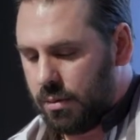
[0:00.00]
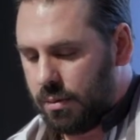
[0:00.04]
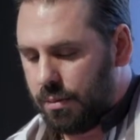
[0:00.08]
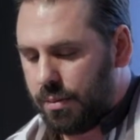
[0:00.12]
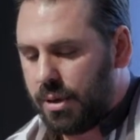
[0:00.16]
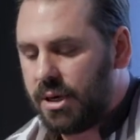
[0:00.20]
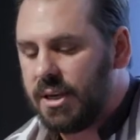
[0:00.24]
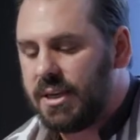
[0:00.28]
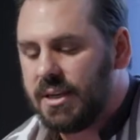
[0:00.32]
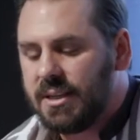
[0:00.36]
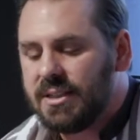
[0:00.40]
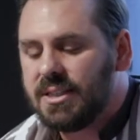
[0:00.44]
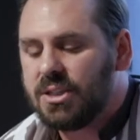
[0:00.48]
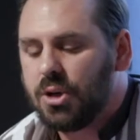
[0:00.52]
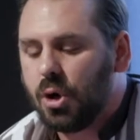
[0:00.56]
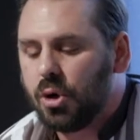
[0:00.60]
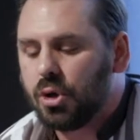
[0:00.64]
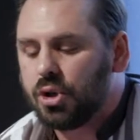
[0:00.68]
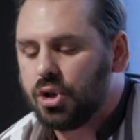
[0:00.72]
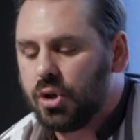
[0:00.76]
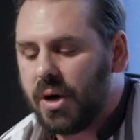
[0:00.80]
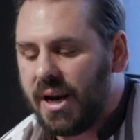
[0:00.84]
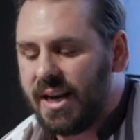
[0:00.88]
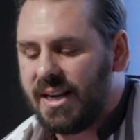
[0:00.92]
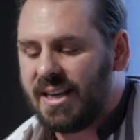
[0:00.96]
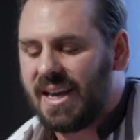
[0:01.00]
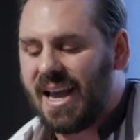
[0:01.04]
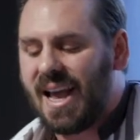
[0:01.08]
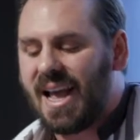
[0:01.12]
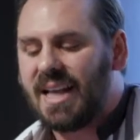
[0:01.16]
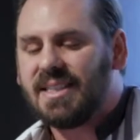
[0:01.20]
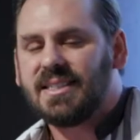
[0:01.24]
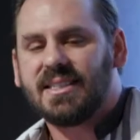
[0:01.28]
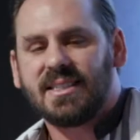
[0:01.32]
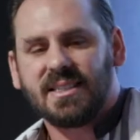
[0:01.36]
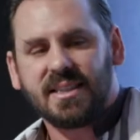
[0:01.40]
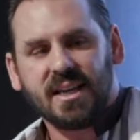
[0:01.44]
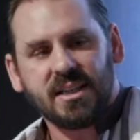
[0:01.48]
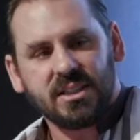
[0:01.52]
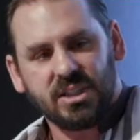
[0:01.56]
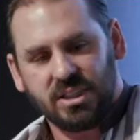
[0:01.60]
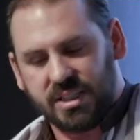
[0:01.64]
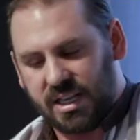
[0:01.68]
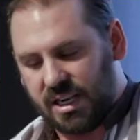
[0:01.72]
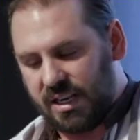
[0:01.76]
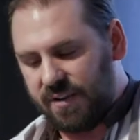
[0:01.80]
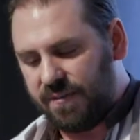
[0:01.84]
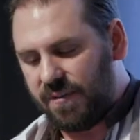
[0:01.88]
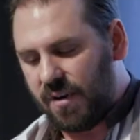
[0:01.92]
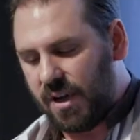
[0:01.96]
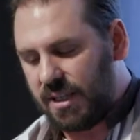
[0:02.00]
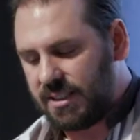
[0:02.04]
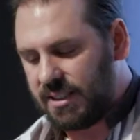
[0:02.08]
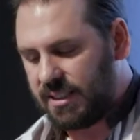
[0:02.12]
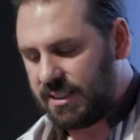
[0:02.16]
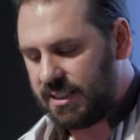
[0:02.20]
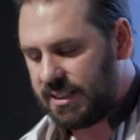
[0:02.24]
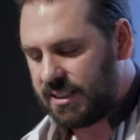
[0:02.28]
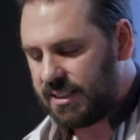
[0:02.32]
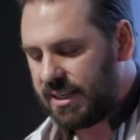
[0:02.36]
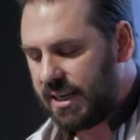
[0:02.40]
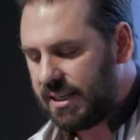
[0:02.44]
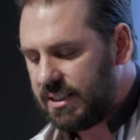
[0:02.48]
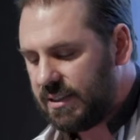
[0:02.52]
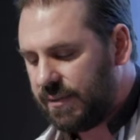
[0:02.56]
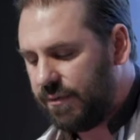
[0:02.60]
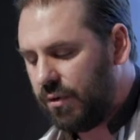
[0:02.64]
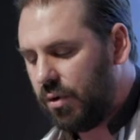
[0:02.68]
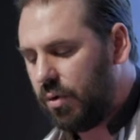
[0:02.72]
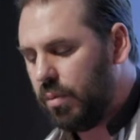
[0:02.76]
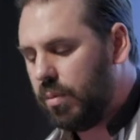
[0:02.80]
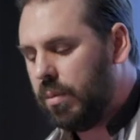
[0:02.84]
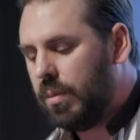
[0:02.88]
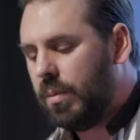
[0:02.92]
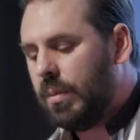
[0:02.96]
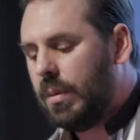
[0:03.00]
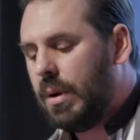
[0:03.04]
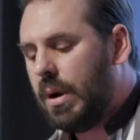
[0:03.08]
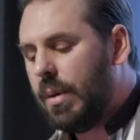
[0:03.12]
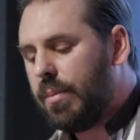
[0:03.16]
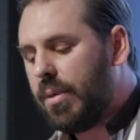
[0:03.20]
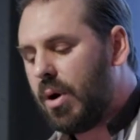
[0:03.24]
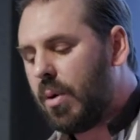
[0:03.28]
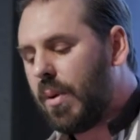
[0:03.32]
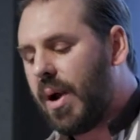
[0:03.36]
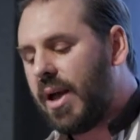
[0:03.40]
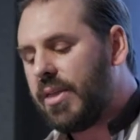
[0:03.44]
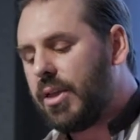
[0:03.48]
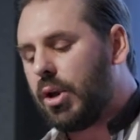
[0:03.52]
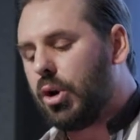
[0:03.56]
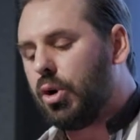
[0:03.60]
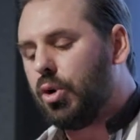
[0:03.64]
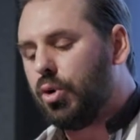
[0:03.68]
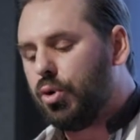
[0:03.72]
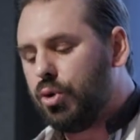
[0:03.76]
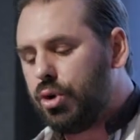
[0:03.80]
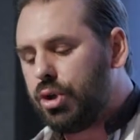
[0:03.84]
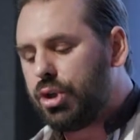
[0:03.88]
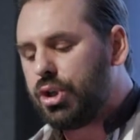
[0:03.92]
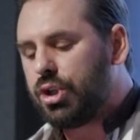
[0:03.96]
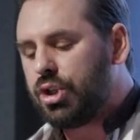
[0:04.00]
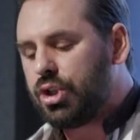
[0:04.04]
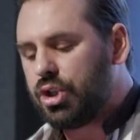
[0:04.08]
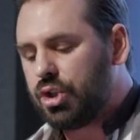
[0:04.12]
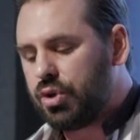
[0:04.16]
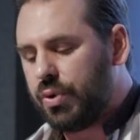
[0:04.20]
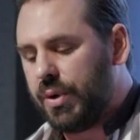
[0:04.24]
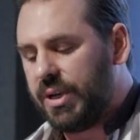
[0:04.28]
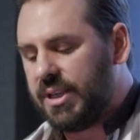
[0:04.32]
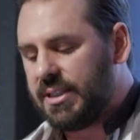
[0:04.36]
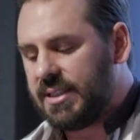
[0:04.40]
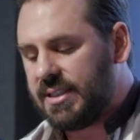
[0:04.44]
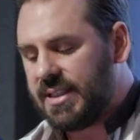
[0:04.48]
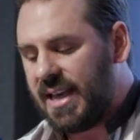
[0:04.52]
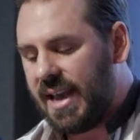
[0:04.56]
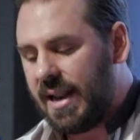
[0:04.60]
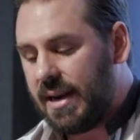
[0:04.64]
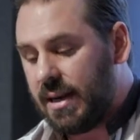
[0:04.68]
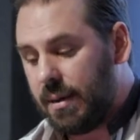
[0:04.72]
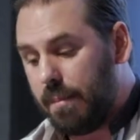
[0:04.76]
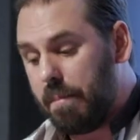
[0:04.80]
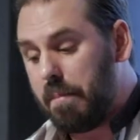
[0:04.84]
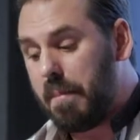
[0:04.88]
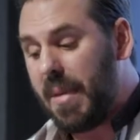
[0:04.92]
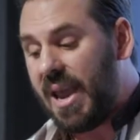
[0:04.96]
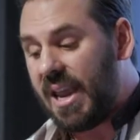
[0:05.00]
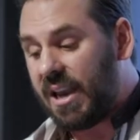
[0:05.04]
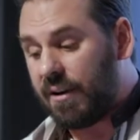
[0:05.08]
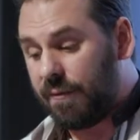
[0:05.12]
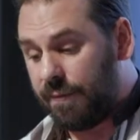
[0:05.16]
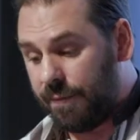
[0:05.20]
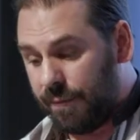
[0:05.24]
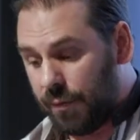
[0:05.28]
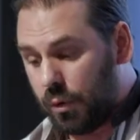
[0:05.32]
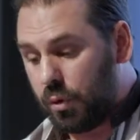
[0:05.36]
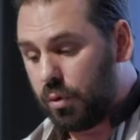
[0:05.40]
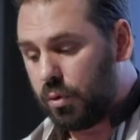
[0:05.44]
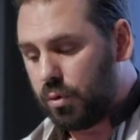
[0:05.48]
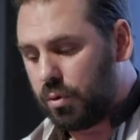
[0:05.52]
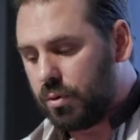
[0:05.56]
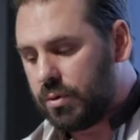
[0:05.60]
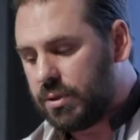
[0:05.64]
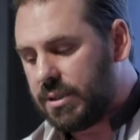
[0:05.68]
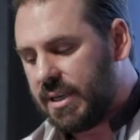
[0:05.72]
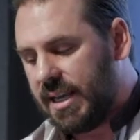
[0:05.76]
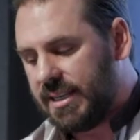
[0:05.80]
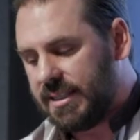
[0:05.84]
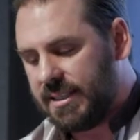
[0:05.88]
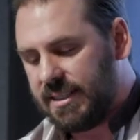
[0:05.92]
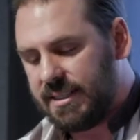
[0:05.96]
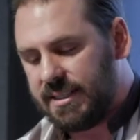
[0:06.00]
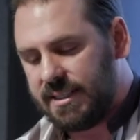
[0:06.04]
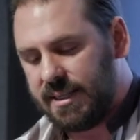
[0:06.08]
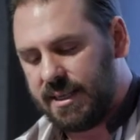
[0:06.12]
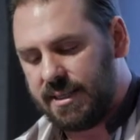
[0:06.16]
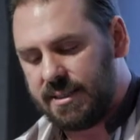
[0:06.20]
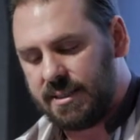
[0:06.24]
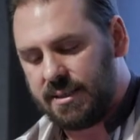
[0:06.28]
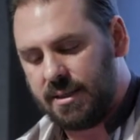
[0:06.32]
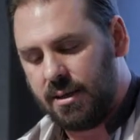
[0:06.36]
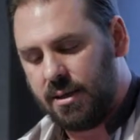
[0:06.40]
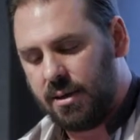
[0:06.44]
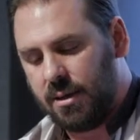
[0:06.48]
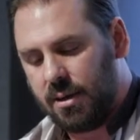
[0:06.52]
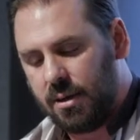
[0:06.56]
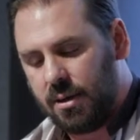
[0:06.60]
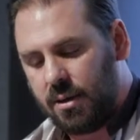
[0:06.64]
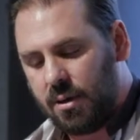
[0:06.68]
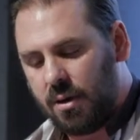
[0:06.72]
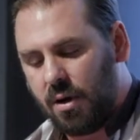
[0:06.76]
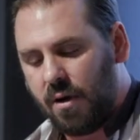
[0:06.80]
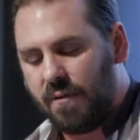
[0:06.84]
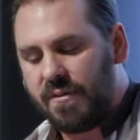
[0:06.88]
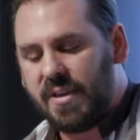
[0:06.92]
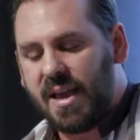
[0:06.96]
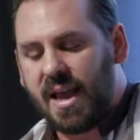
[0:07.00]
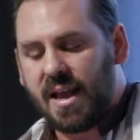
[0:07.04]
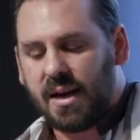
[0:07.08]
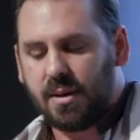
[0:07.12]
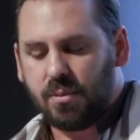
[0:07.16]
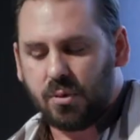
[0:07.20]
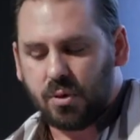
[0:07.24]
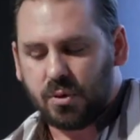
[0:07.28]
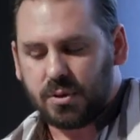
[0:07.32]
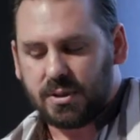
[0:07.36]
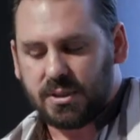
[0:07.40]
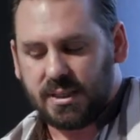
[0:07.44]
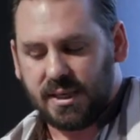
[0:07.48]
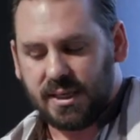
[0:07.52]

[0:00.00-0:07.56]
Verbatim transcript: But it is not training as such that he finds distasteful, but rather ludicrous tricks that make fools, as he says, of the animals